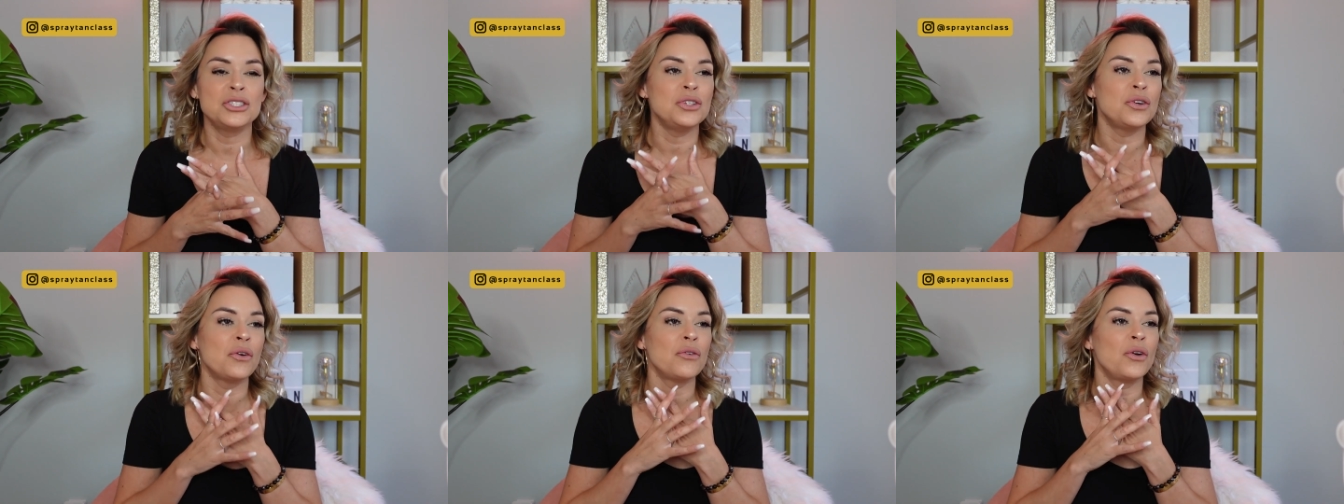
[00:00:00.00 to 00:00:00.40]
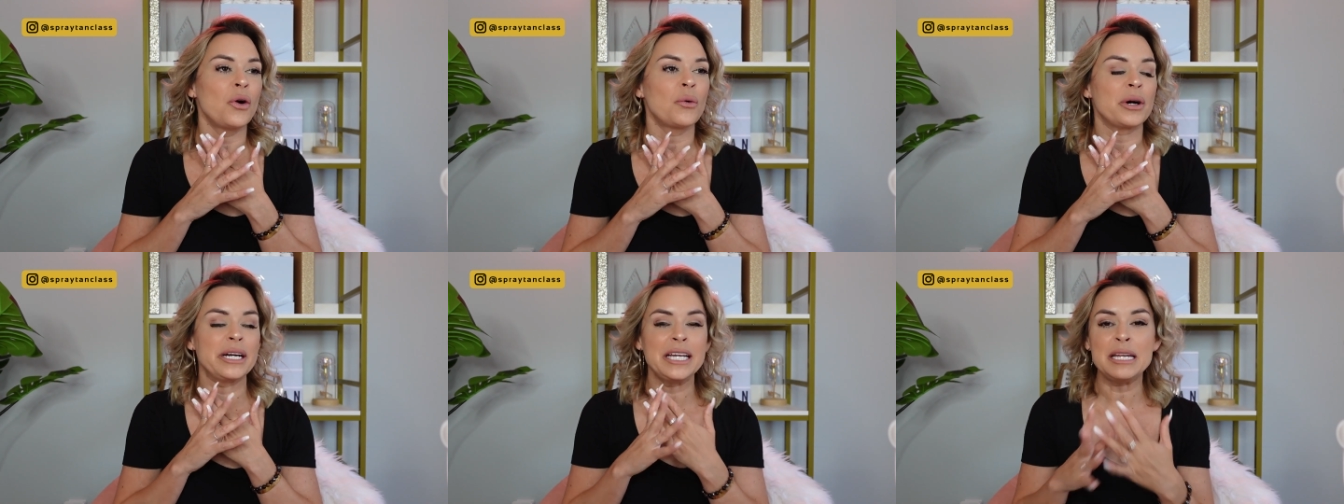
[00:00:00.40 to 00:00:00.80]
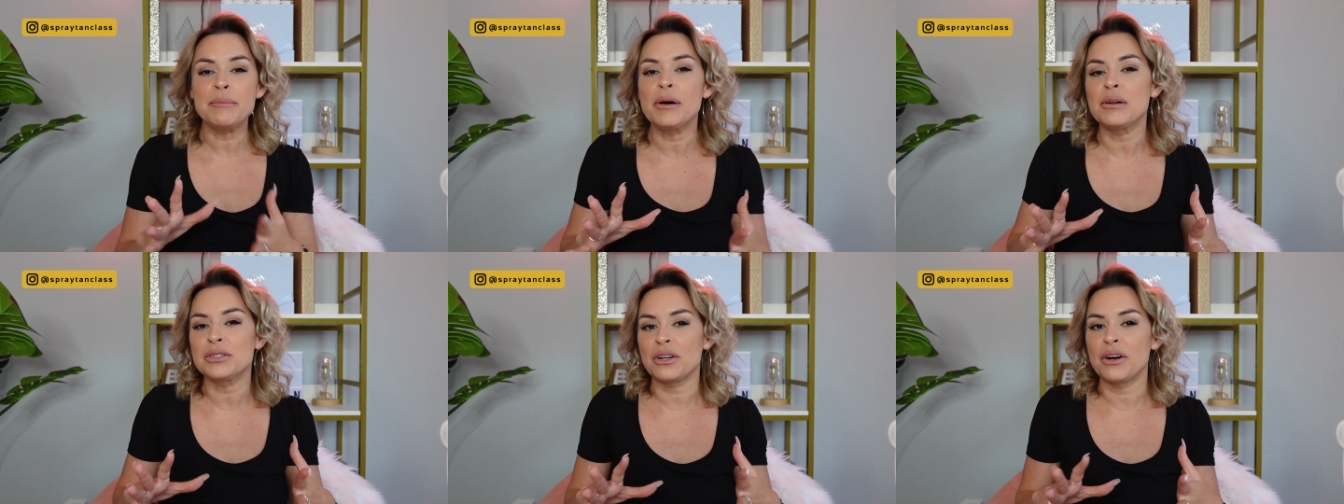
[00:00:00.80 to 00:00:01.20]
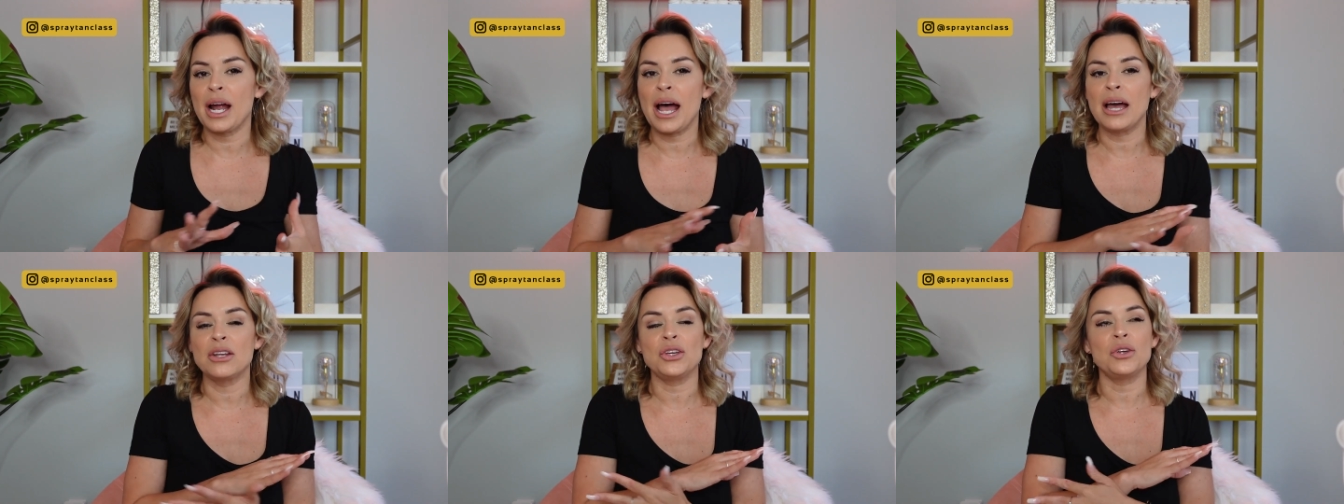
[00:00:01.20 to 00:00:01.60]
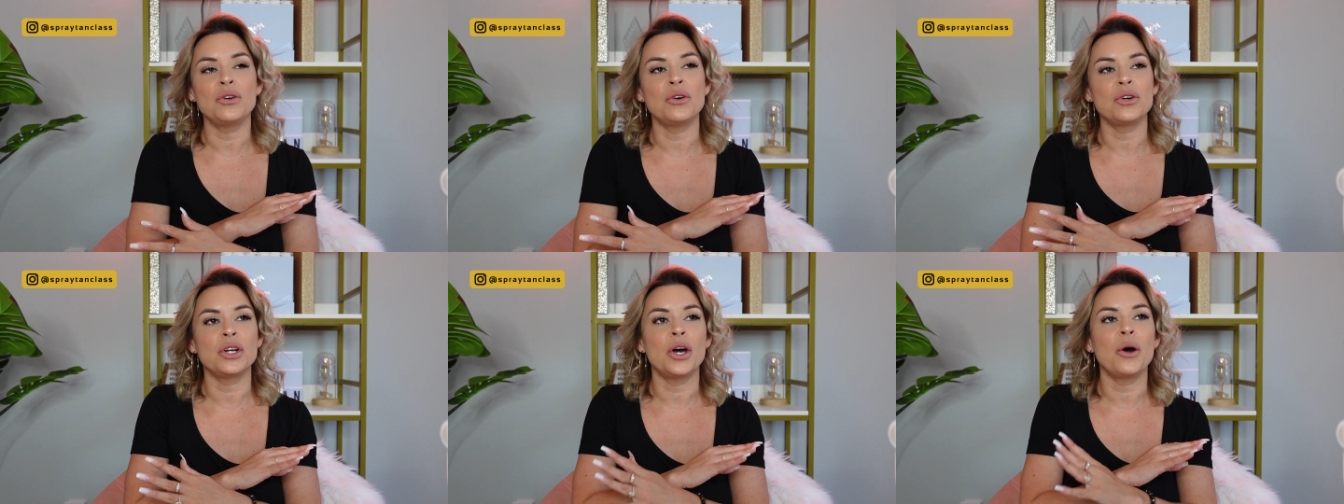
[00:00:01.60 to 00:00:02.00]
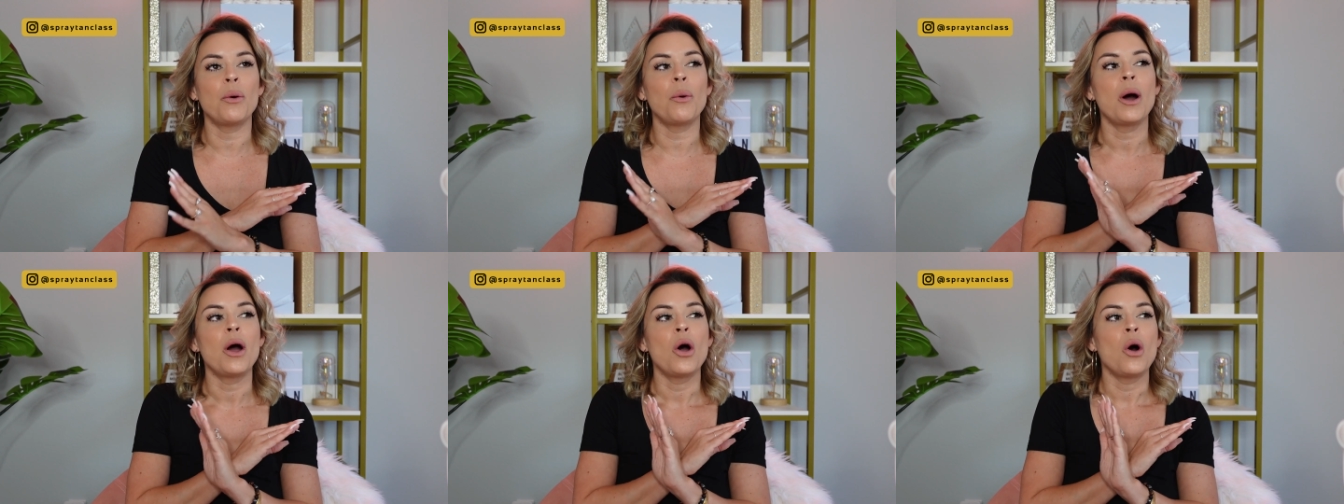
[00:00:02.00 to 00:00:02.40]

you don't know where emails are at, you don't know